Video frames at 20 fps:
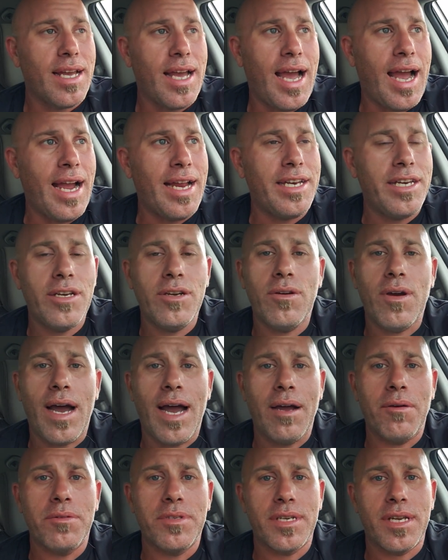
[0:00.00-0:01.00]
I knew
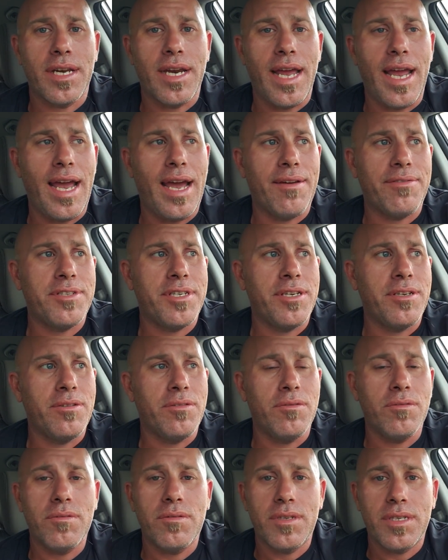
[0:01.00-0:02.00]
I was going to have
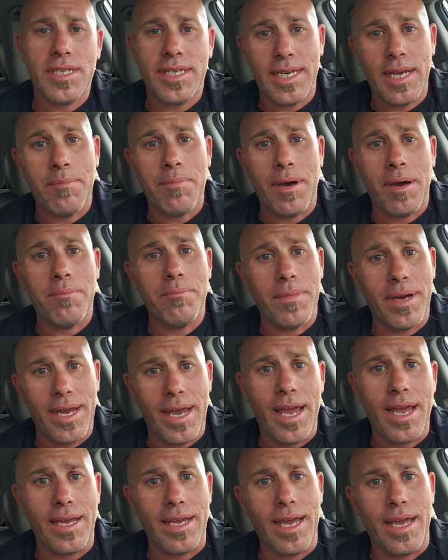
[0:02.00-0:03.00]
to step up my
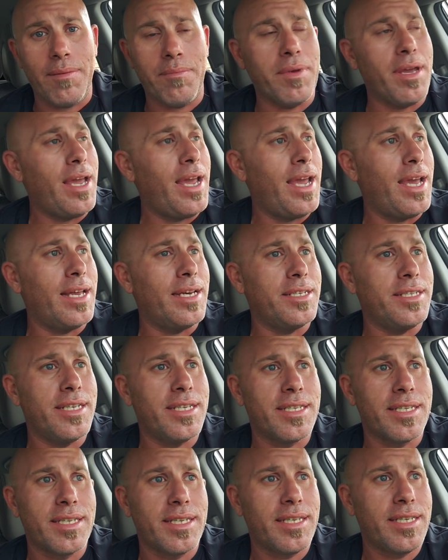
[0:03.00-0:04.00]
A game and
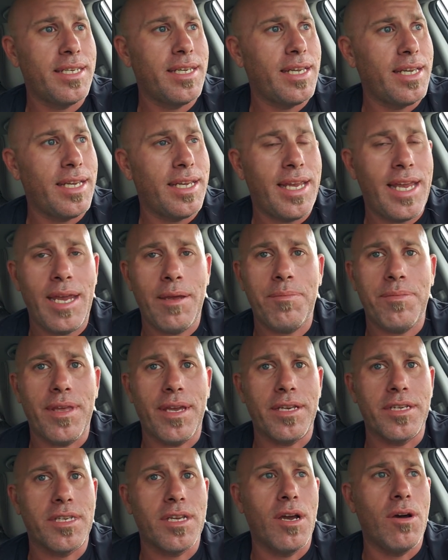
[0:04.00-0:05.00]
just keep
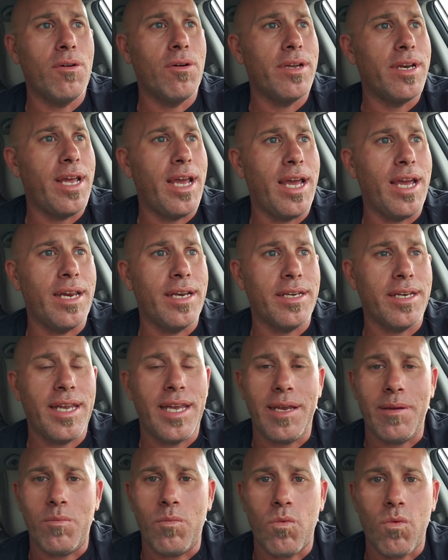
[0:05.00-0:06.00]
things going and
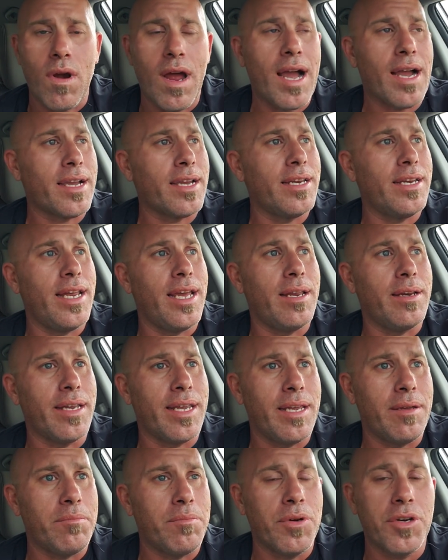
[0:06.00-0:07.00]
keep rocking and
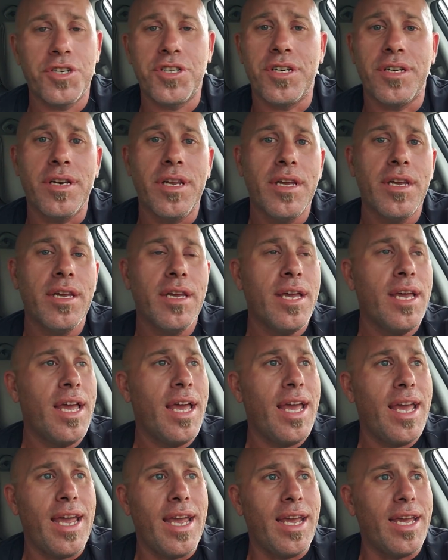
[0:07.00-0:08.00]
keep pushing
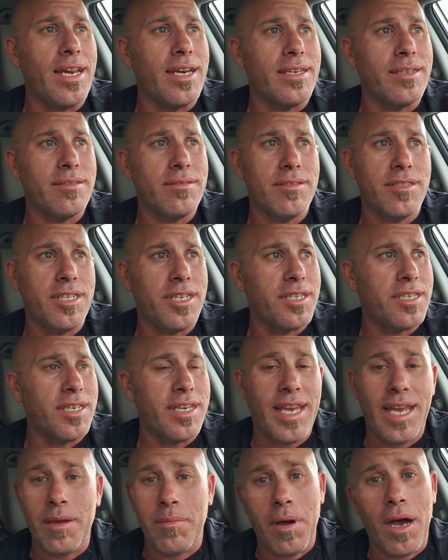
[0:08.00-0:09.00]
and just
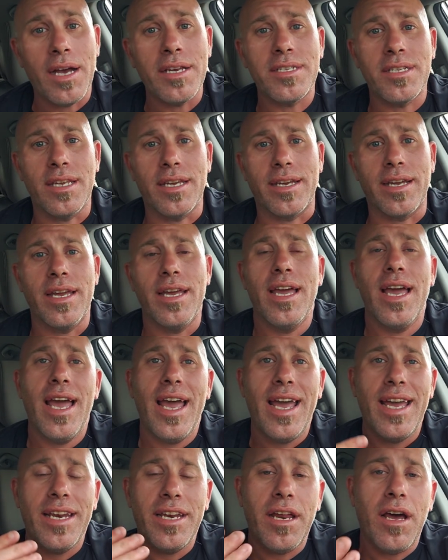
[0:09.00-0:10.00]
keep hustling.
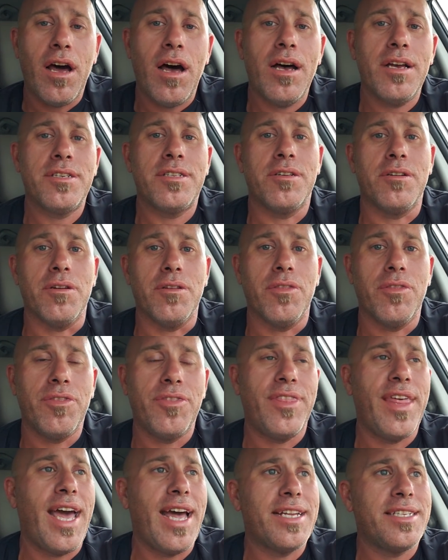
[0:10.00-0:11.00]
And the hustle,
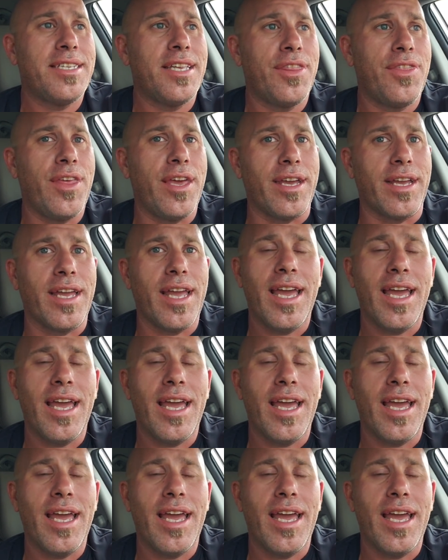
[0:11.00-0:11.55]
that's the thing.